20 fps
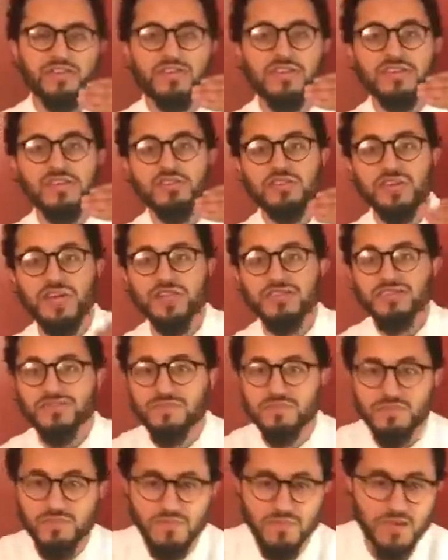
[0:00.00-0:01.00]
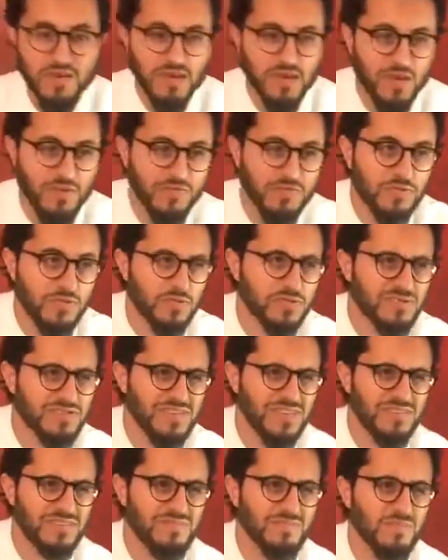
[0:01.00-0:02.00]
The jazm, khafd or
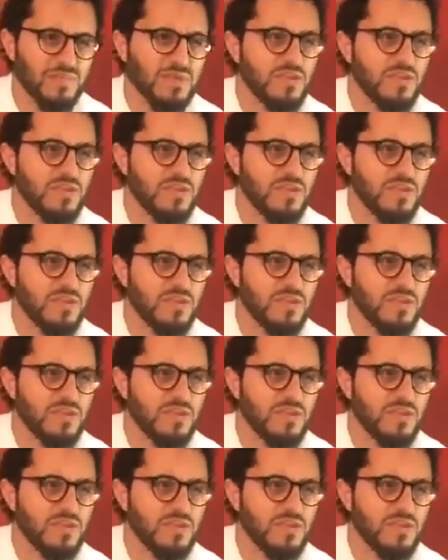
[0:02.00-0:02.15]
jazm,